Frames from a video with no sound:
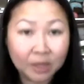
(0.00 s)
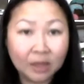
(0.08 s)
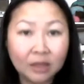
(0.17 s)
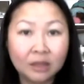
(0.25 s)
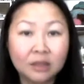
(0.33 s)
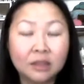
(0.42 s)

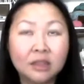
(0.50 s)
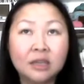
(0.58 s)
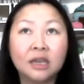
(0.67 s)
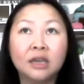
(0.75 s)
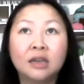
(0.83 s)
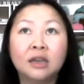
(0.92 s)

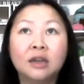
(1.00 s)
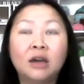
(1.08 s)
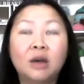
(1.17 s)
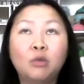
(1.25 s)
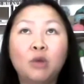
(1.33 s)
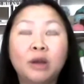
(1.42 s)
The
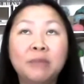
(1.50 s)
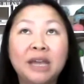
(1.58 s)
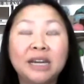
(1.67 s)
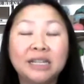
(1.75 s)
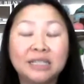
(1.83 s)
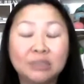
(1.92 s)
what
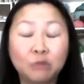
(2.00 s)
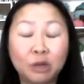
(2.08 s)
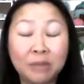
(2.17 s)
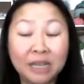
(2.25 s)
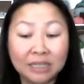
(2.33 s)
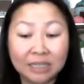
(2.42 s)

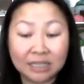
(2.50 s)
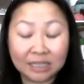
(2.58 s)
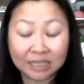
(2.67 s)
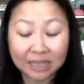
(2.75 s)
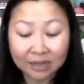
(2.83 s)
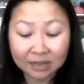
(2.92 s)
makes it
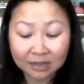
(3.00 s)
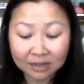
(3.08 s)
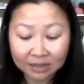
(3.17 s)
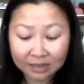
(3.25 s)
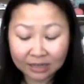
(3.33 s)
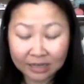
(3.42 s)
stick
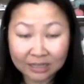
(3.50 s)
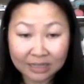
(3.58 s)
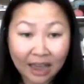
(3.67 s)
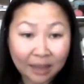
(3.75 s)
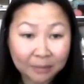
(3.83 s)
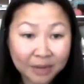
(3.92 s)
is
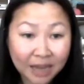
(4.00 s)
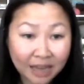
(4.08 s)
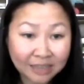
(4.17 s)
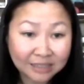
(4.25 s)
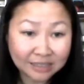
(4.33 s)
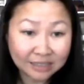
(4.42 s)
I'm
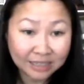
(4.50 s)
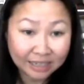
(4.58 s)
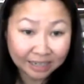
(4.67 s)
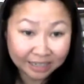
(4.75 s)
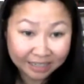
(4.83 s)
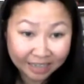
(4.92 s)
constantly
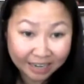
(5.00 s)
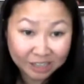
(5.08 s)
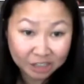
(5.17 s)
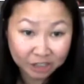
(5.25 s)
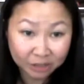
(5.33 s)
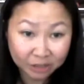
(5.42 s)

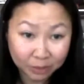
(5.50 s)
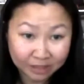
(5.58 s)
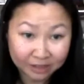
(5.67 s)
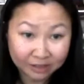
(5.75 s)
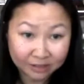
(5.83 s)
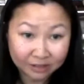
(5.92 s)
engaging with
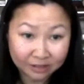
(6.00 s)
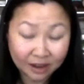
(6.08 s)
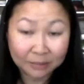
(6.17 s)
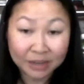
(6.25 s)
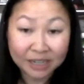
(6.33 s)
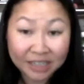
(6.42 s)
it.
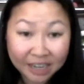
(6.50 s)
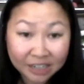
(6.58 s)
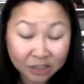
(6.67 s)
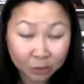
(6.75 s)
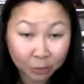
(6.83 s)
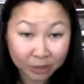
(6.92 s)
I'm
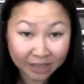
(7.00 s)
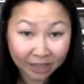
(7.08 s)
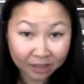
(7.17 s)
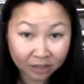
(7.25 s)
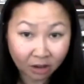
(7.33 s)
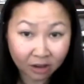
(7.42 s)
engaging with
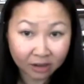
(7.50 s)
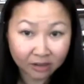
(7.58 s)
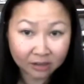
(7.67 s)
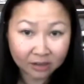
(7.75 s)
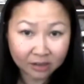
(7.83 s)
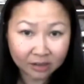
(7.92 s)
that thought.
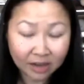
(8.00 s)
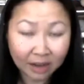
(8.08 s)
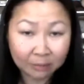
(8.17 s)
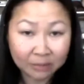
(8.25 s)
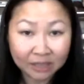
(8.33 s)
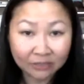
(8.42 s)

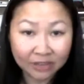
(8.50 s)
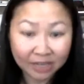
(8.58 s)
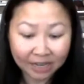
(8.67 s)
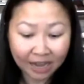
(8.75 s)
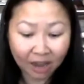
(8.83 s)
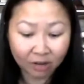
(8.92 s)
I'm living
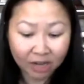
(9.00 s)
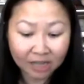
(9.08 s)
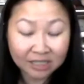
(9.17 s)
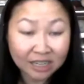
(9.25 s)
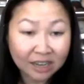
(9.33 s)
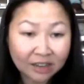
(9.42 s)
it out
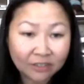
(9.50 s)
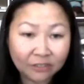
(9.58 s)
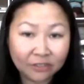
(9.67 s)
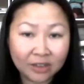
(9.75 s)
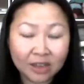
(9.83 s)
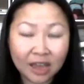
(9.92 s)
as if
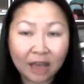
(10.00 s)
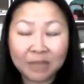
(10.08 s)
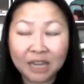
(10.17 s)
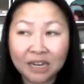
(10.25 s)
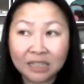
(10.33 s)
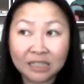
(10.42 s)
I'm
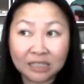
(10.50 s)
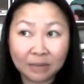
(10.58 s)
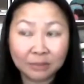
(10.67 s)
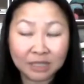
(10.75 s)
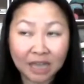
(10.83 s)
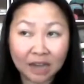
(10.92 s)
getting the
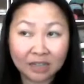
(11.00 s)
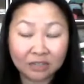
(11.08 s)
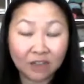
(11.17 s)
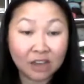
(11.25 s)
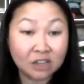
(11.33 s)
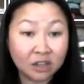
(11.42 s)
same
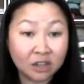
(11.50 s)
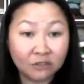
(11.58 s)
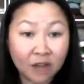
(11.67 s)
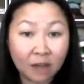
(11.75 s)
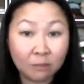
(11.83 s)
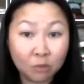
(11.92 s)
satisfaction, if
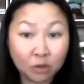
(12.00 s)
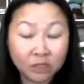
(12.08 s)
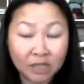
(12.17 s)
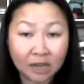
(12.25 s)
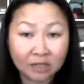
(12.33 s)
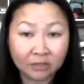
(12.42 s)
not more
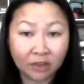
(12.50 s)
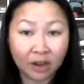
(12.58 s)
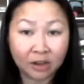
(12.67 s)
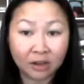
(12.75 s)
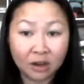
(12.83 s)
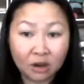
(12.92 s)

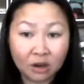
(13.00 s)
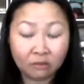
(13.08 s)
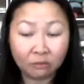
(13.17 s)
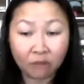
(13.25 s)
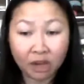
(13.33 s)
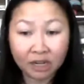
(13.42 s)
satisfied,
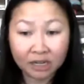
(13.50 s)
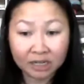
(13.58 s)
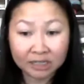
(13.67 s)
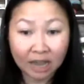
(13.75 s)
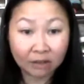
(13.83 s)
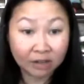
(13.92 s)
from writing it
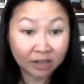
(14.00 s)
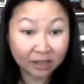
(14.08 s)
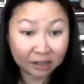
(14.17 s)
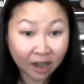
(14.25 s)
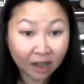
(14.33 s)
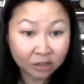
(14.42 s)
down and
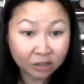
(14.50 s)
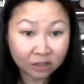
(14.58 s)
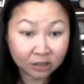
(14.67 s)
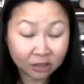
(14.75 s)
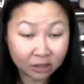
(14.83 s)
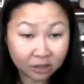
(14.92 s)

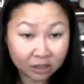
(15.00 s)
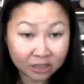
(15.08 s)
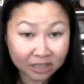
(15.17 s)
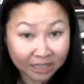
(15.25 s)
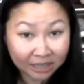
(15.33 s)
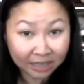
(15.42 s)
acknowledging the good
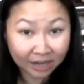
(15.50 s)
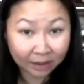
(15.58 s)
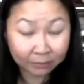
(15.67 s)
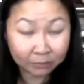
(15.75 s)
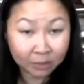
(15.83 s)
deed that I'm